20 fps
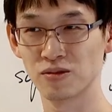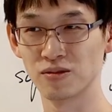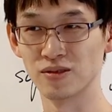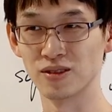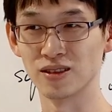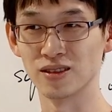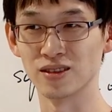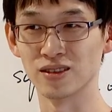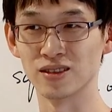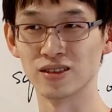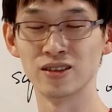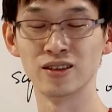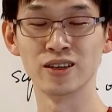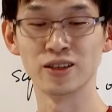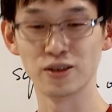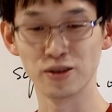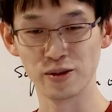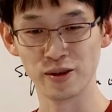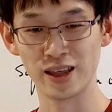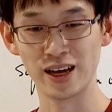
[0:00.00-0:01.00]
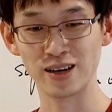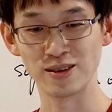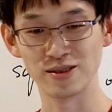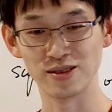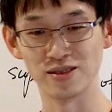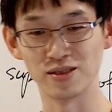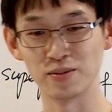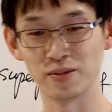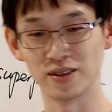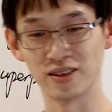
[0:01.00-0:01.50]
in the early
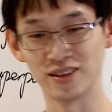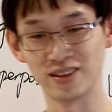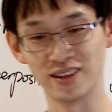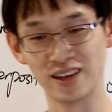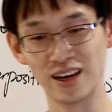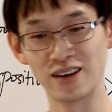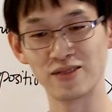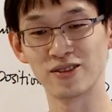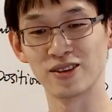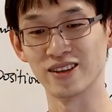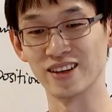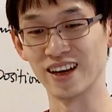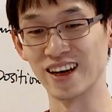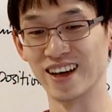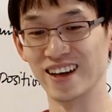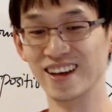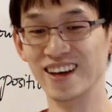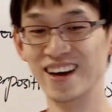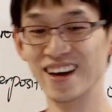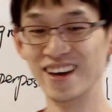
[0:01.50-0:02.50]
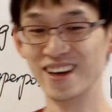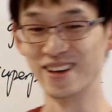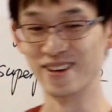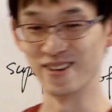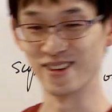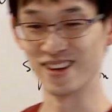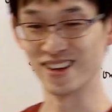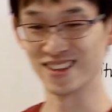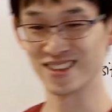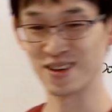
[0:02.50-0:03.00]
2000s, but then after that,
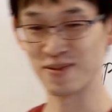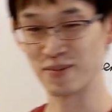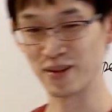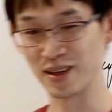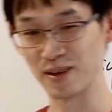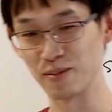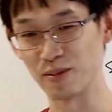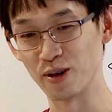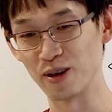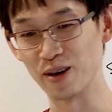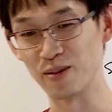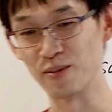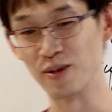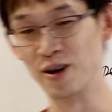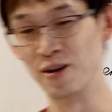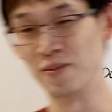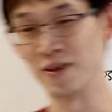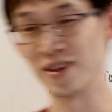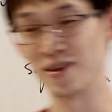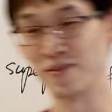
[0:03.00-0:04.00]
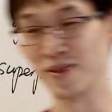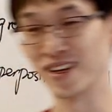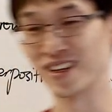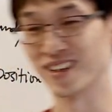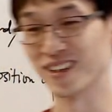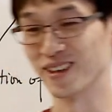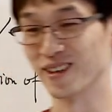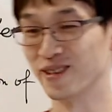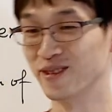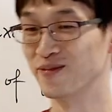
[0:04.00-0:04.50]
things are being more and more
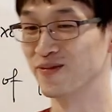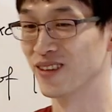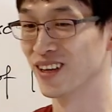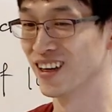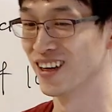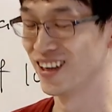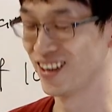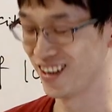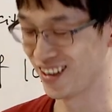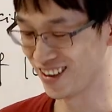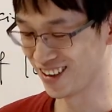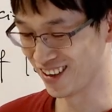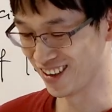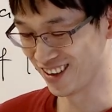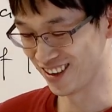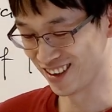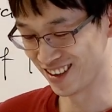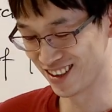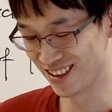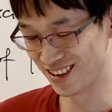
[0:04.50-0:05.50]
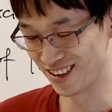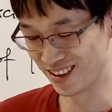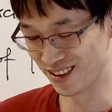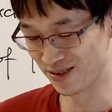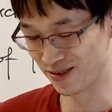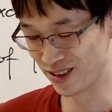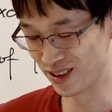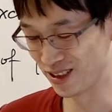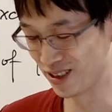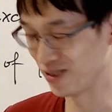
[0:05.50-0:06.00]
mathematical, and then it's
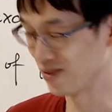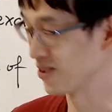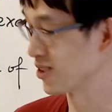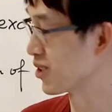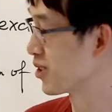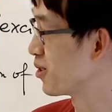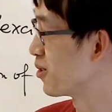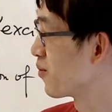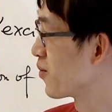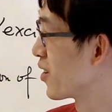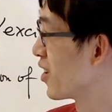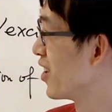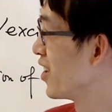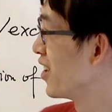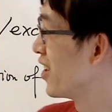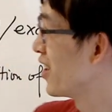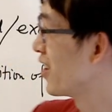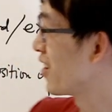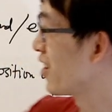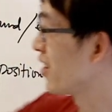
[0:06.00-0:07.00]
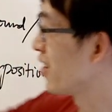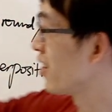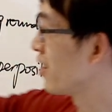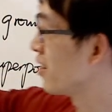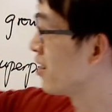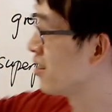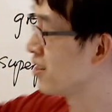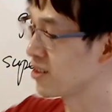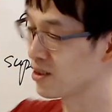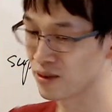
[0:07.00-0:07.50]
very difficult. And
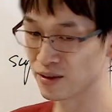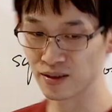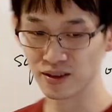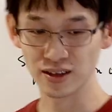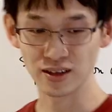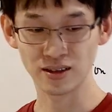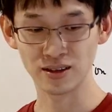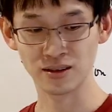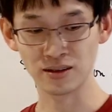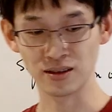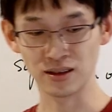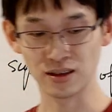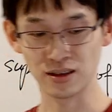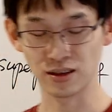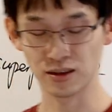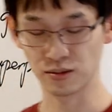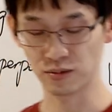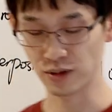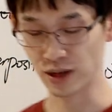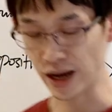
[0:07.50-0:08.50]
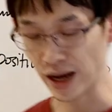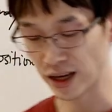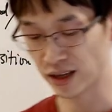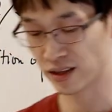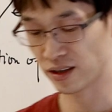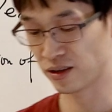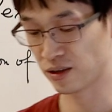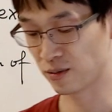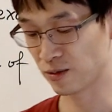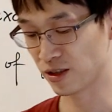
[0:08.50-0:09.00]
then in
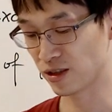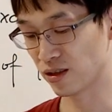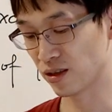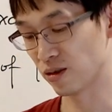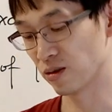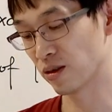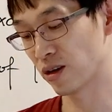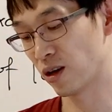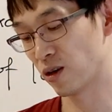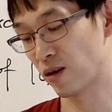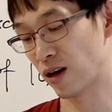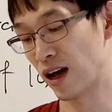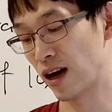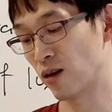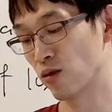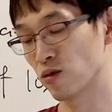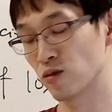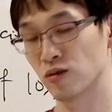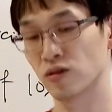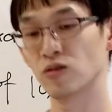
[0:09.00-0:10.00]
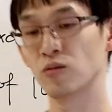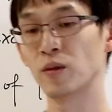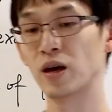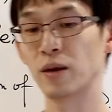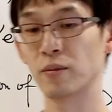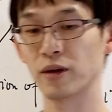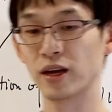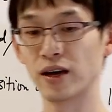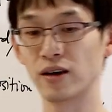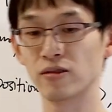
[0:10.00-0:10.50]
reality, you must say, okay, well, how Google
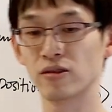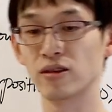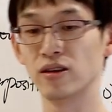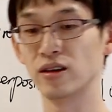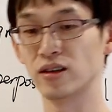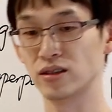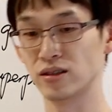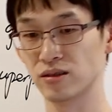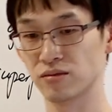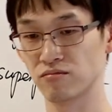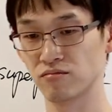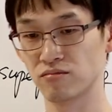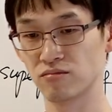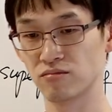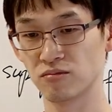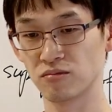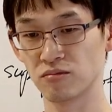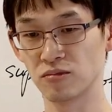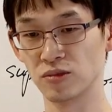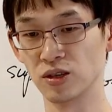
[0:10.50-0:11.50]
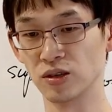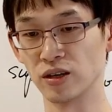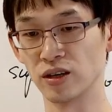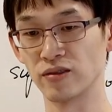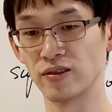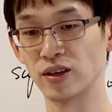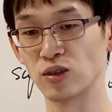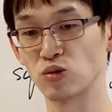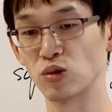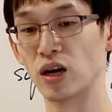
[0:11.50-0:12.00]
Map calculate,
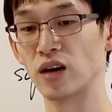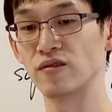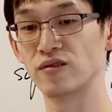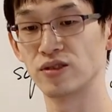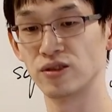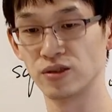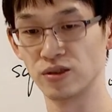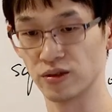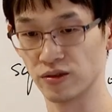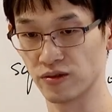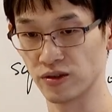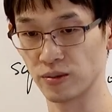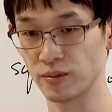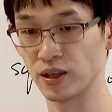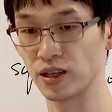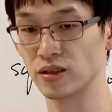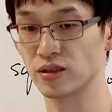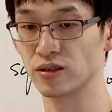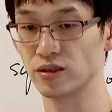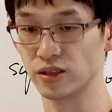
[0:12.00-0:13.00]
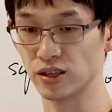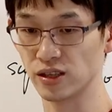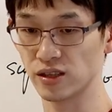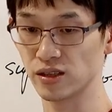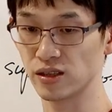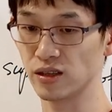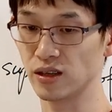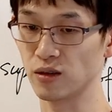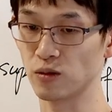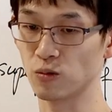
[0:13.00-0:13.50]
if I drive from here to
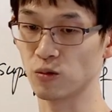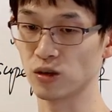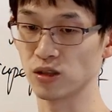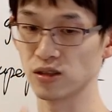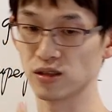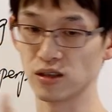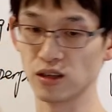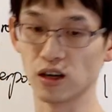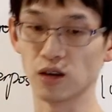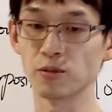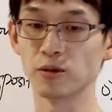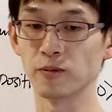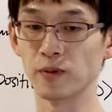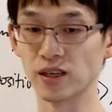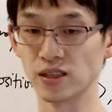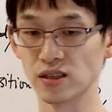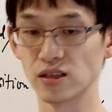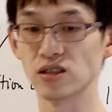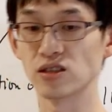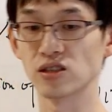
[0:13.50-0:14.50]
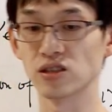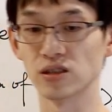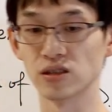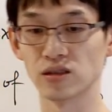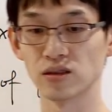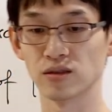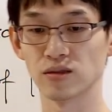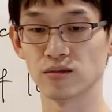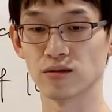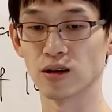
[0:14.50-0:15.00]
DC, what's the optimization,
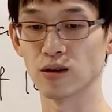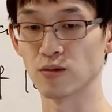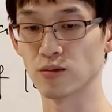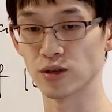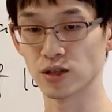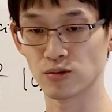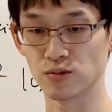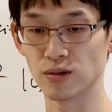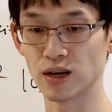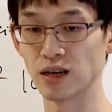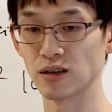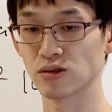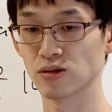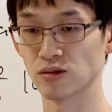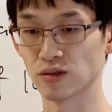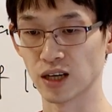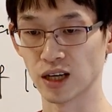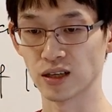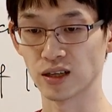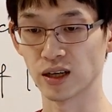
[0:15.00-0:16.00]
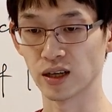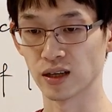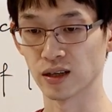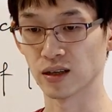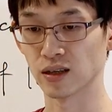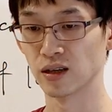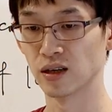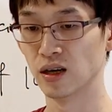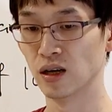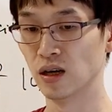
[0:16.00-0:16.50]
right? Which route should I
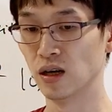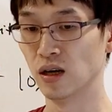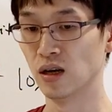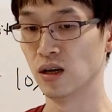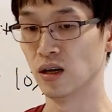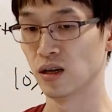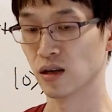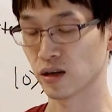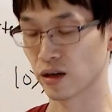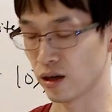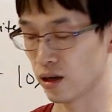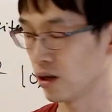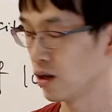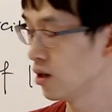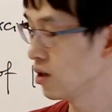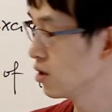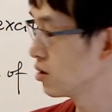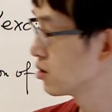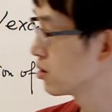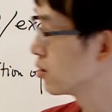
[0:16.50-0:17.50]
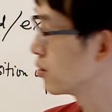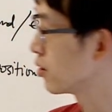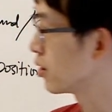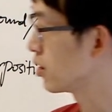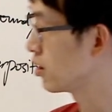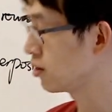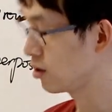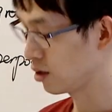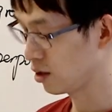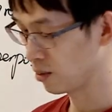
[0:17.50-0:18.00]
take? Okay, so
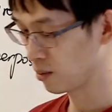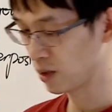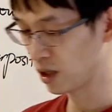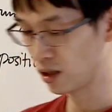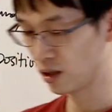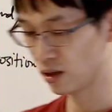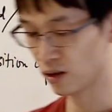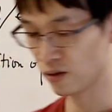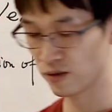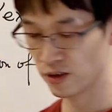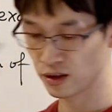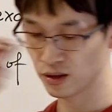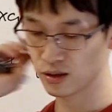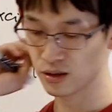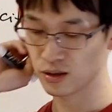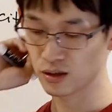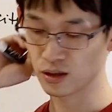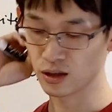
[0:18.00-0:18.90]
in many of these